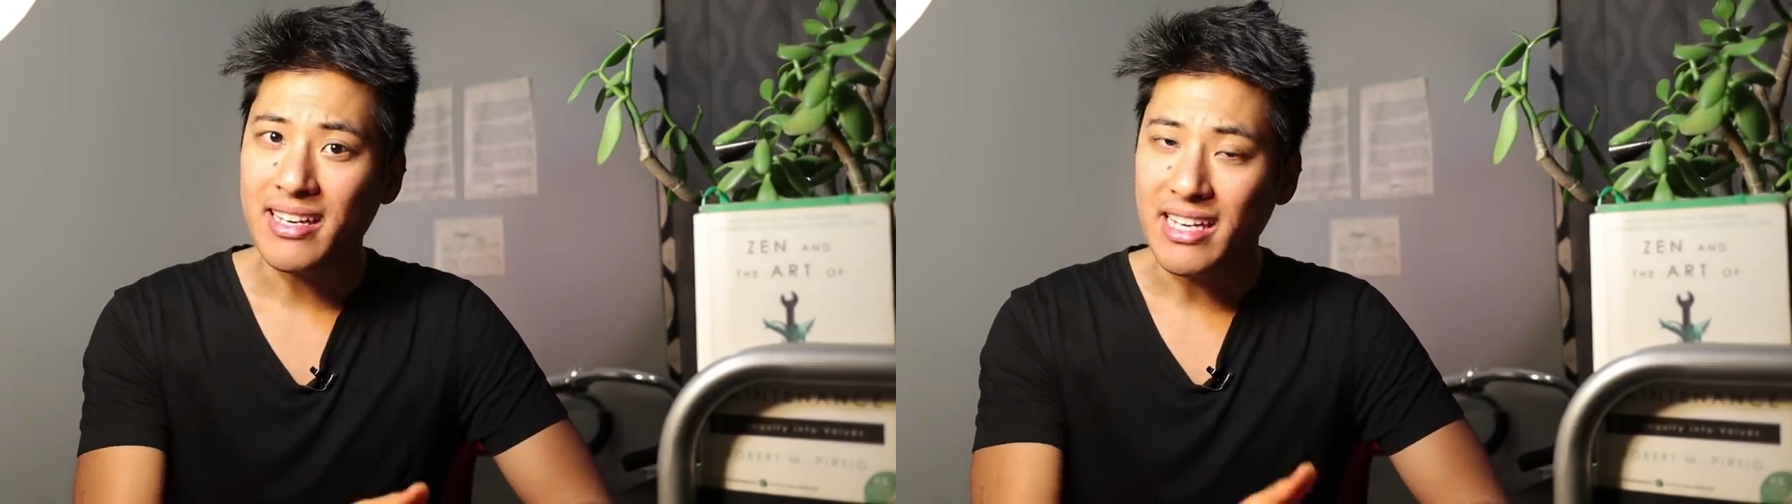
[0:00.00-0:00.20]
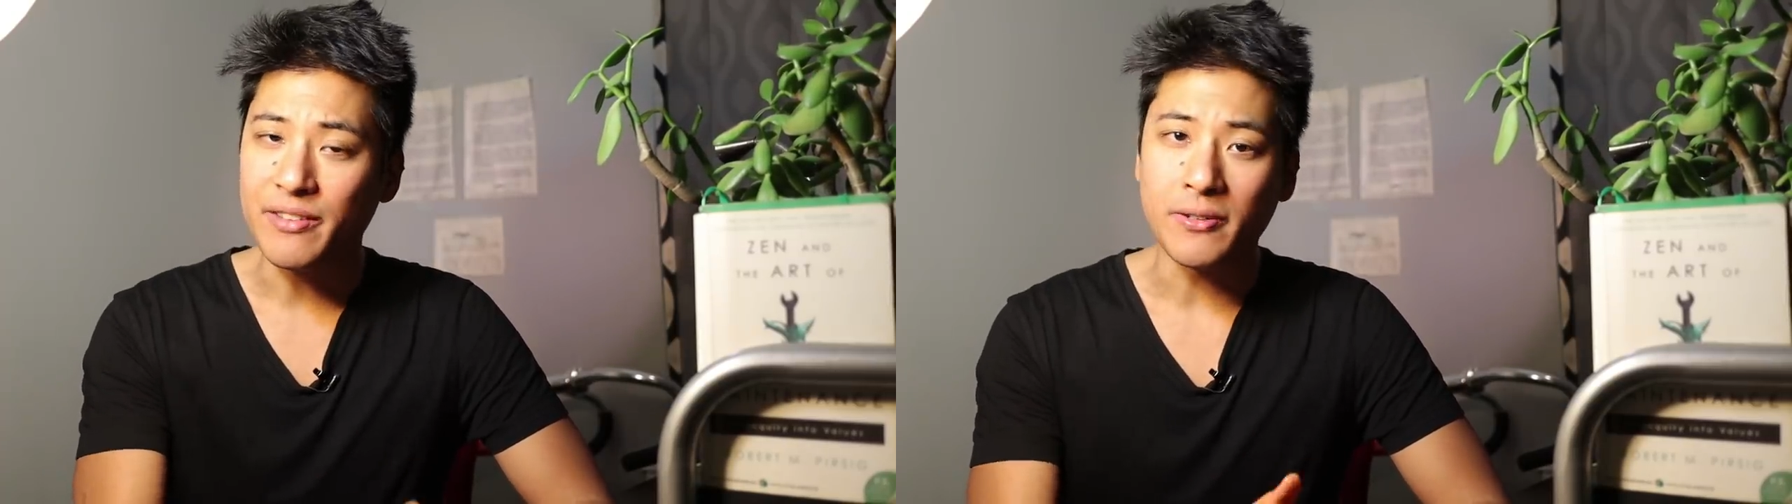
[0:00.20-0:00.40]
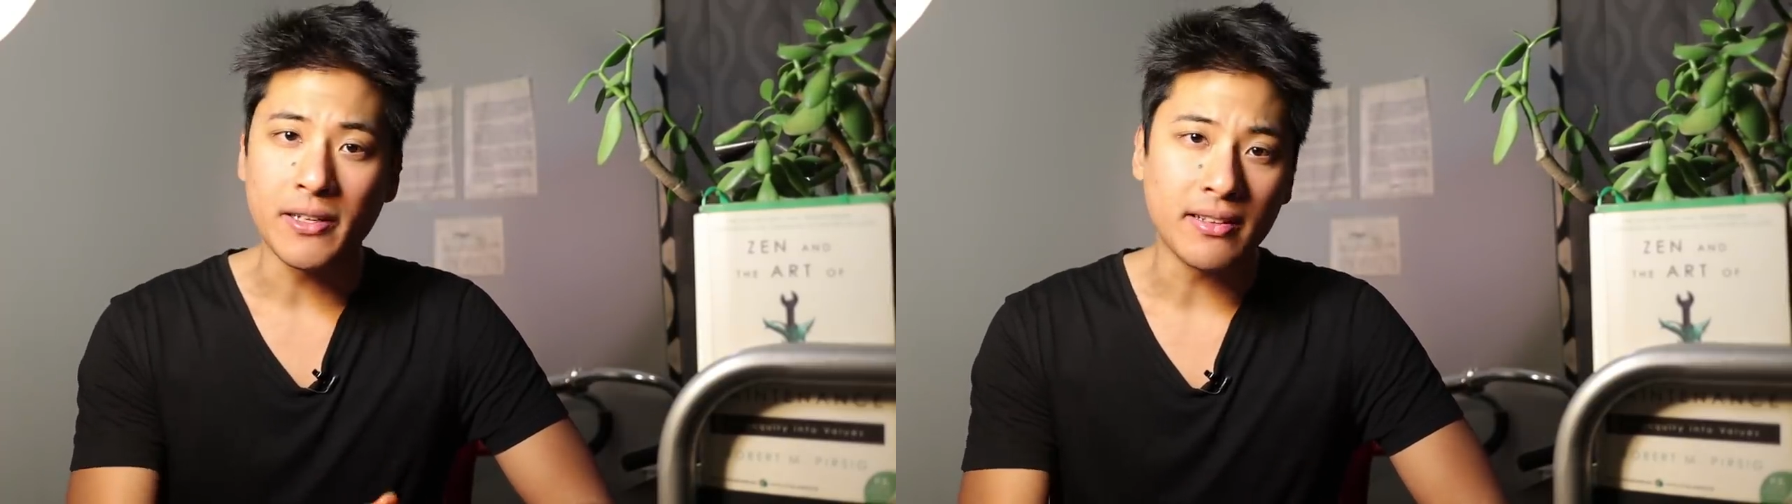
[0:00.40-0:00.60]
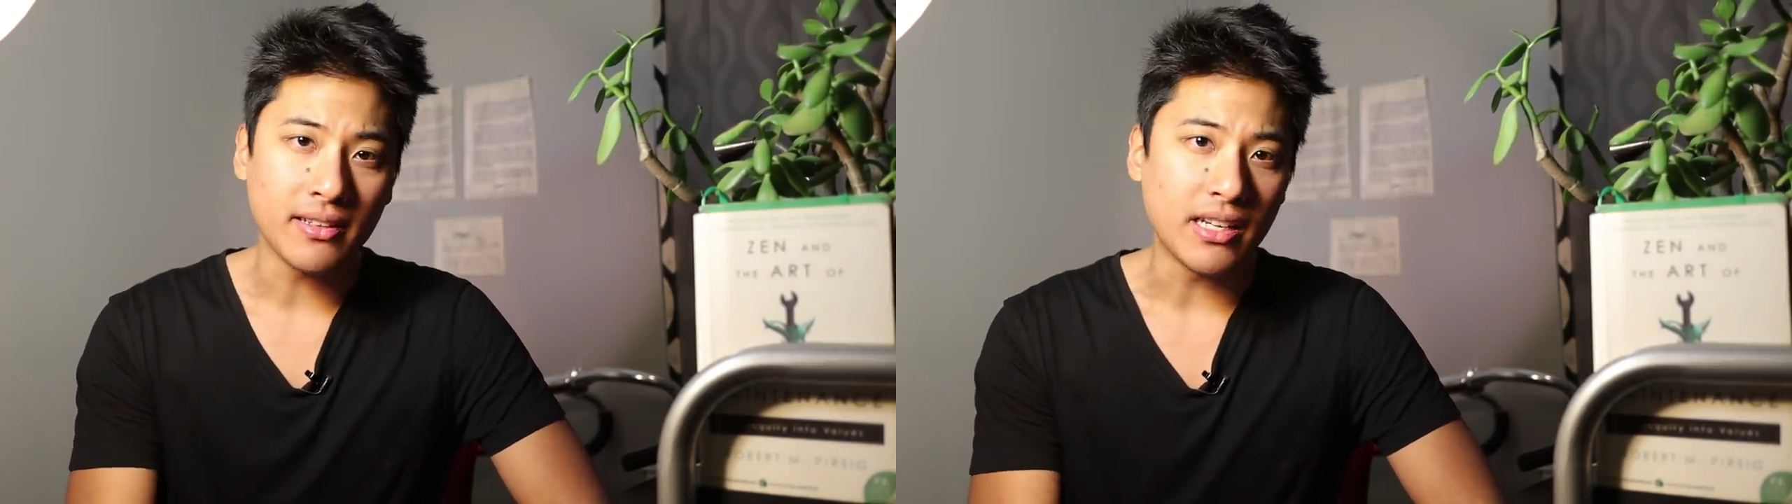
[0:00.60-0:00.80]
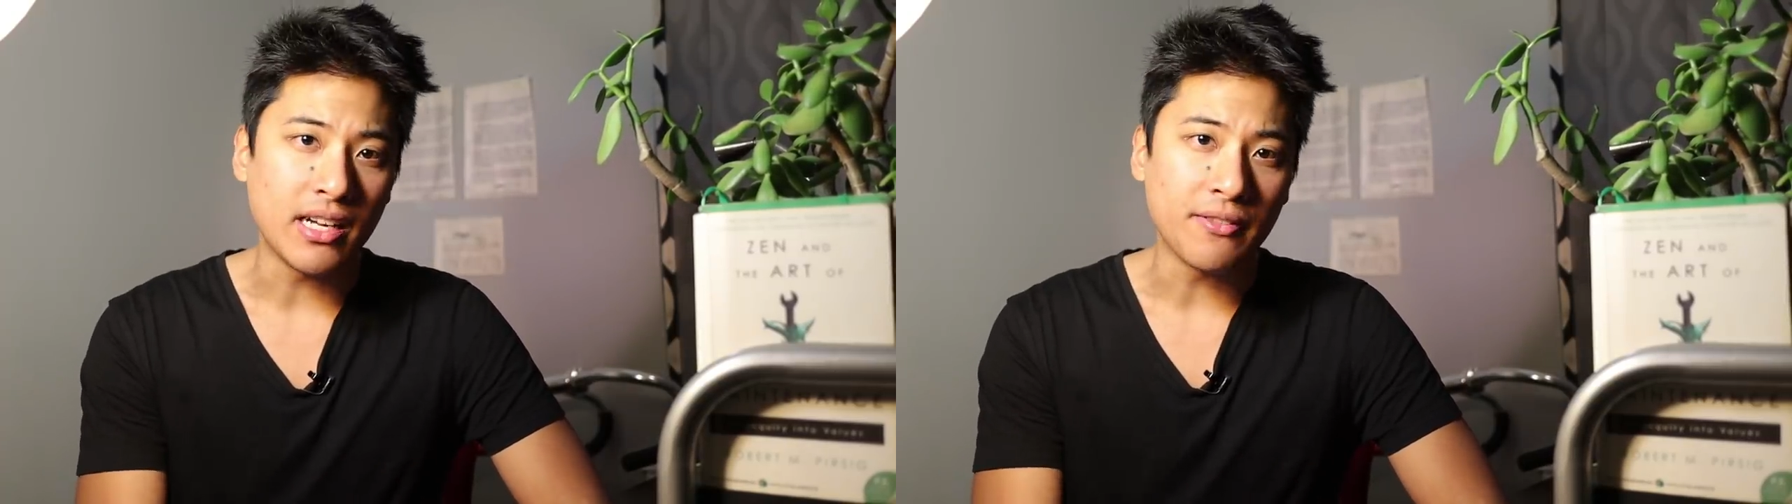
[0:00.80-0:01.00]
even
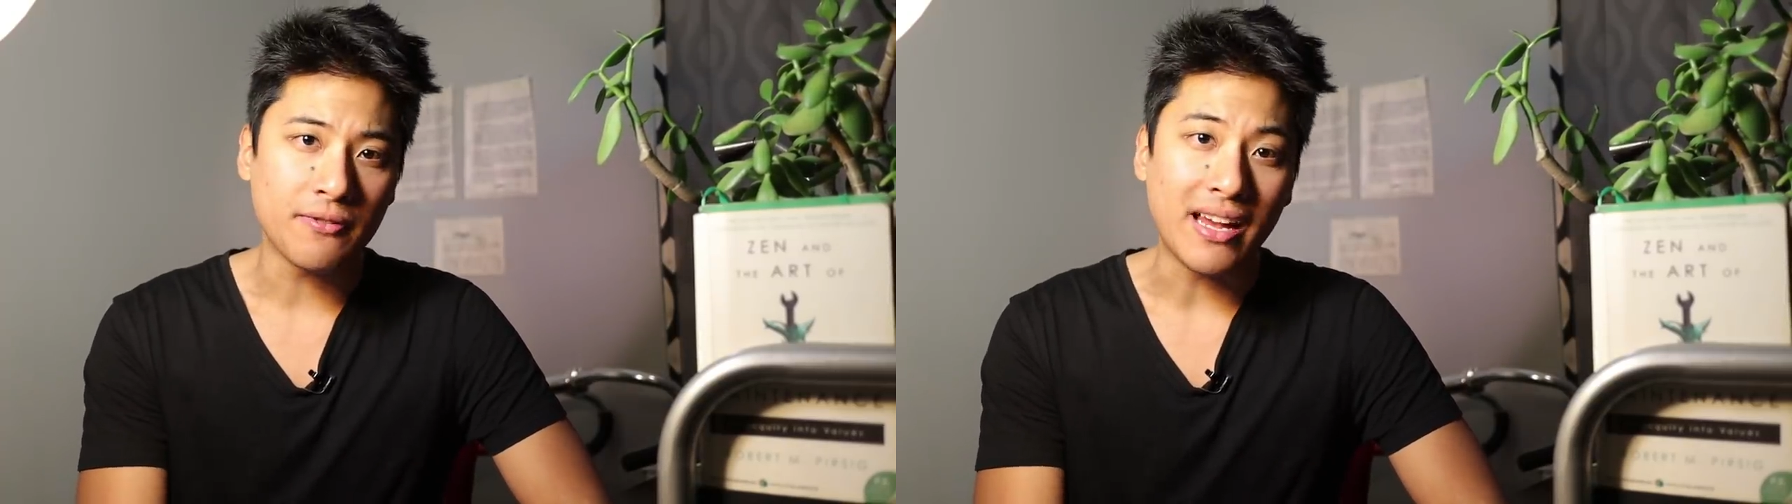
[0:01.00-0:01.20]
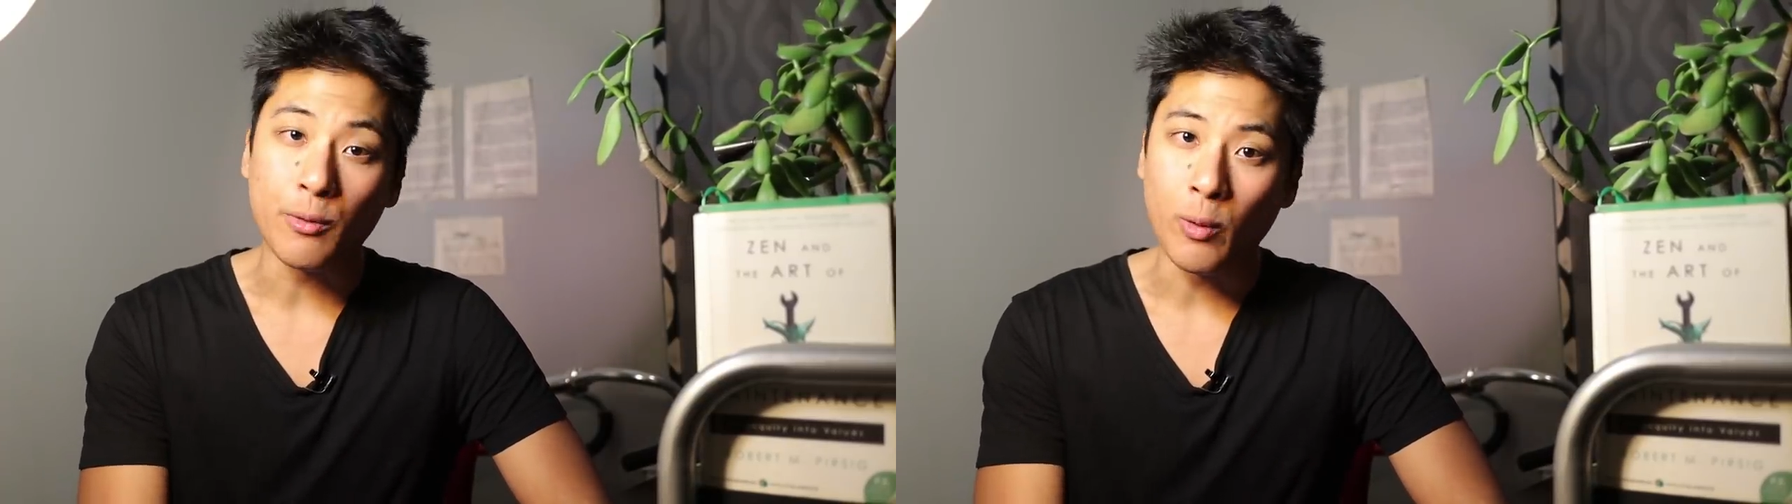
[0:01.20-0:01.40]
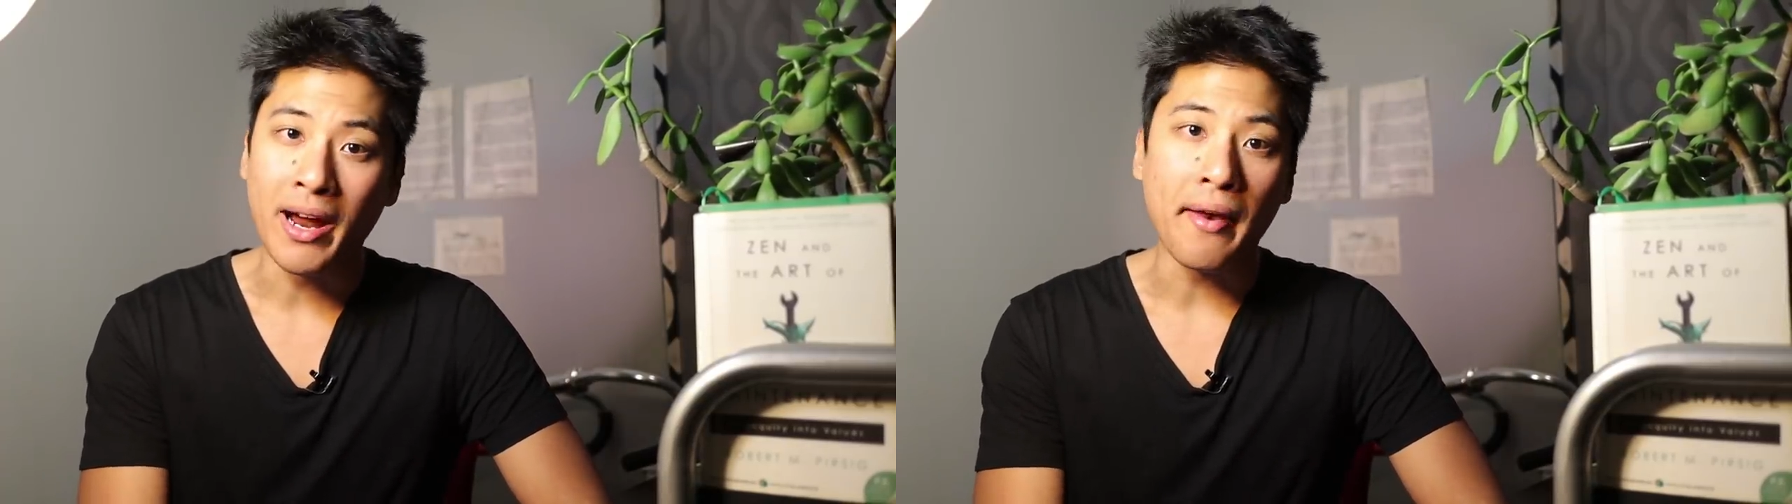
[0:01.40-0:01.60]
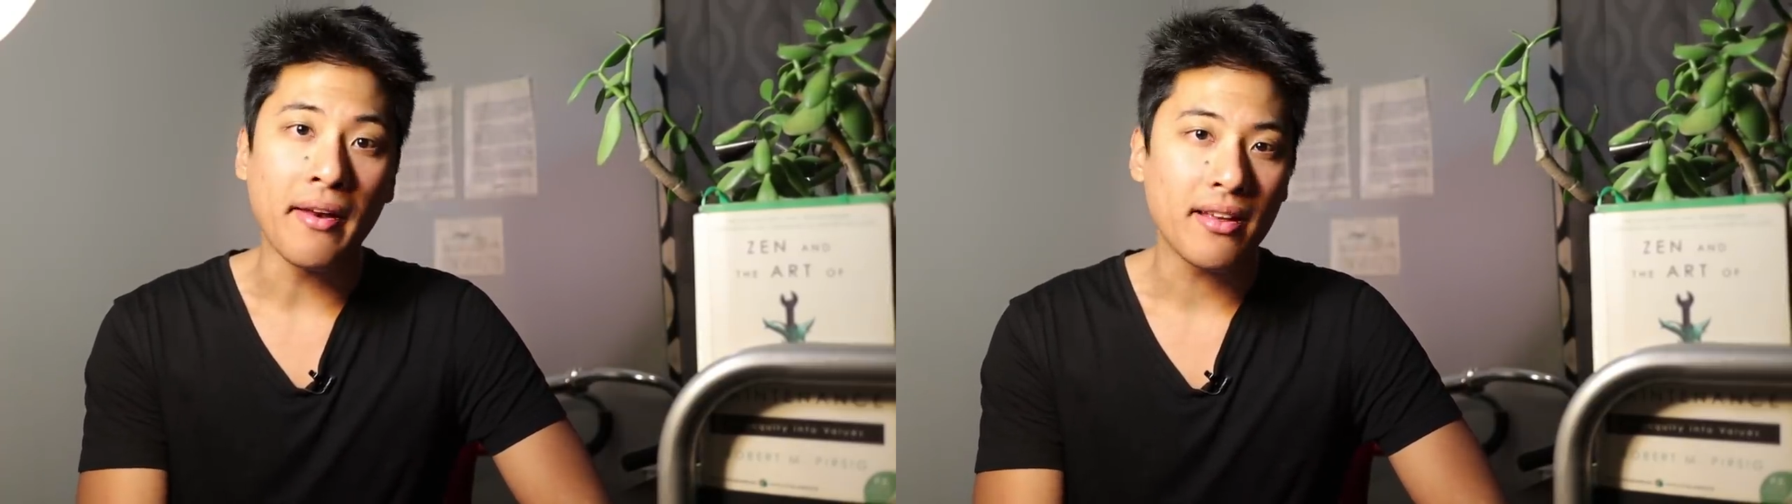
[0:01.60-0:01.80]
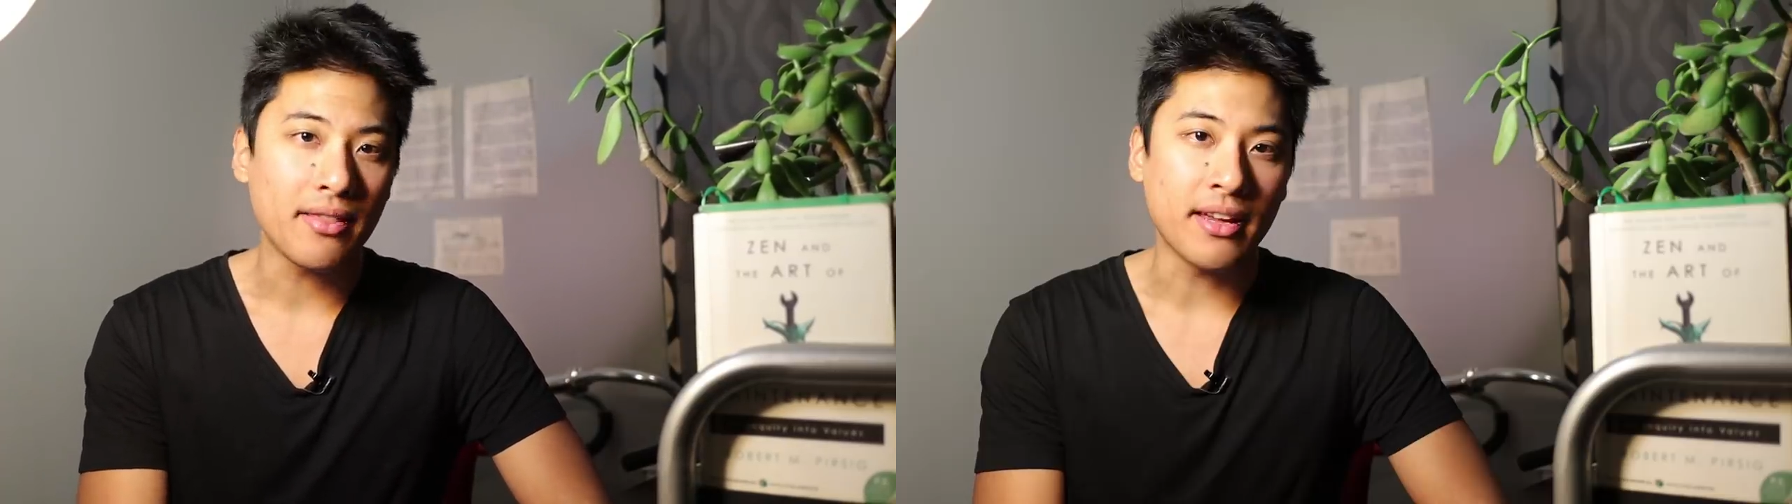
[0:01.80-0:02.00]
if and when